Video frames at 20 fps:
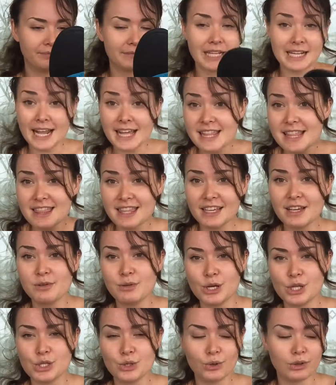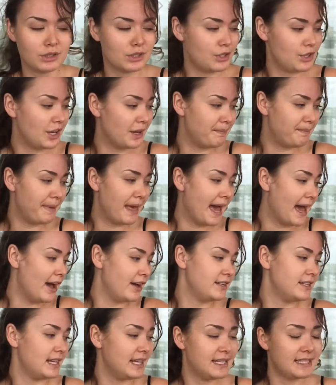Another thing I want to talk to you
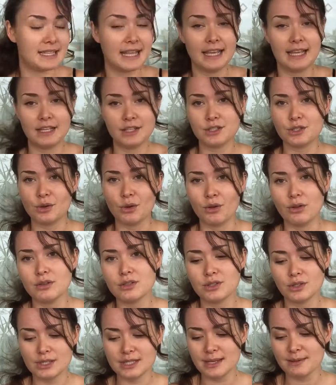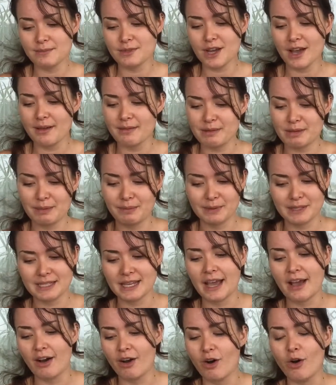about is the insole. So sometimes people
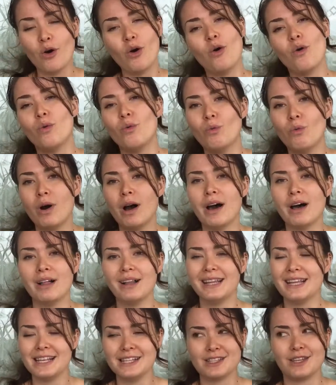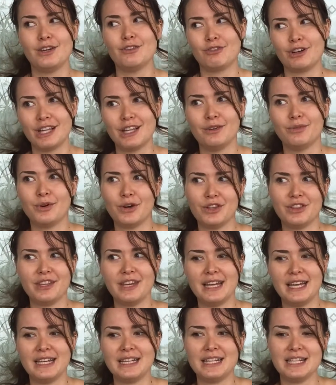say, oh, well, is it really worth
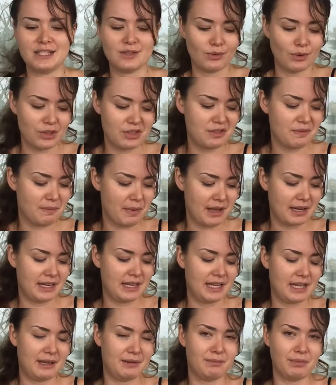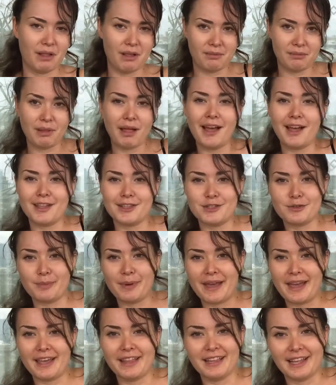it? Is it worth the money, blah, blah, to
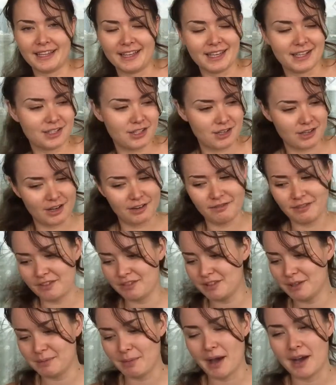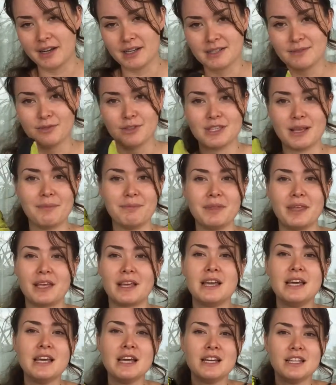pay like extra $50 for something
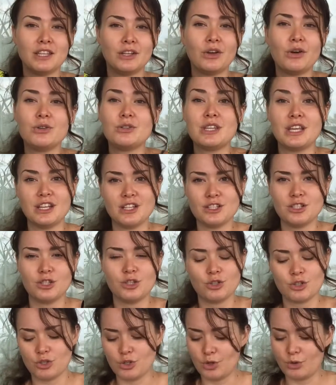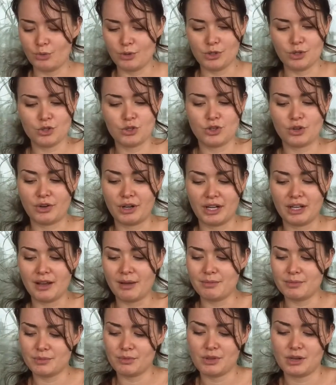that goes into your shoe when your shoe already
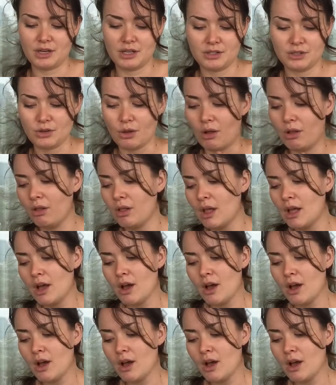comes with an insole?